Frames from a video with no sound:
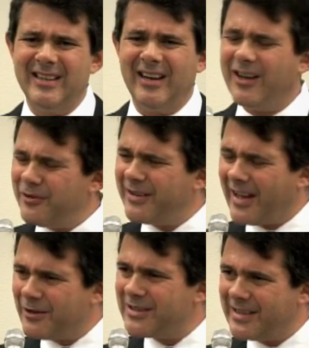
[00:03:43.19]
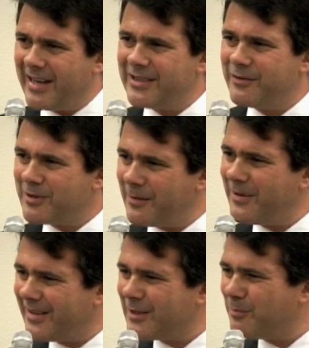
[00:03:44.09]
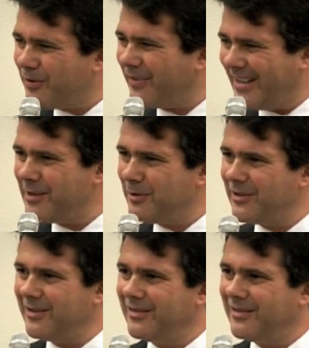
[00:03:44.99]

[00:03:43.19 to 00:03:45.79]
100,000 deaths from something that's preventable?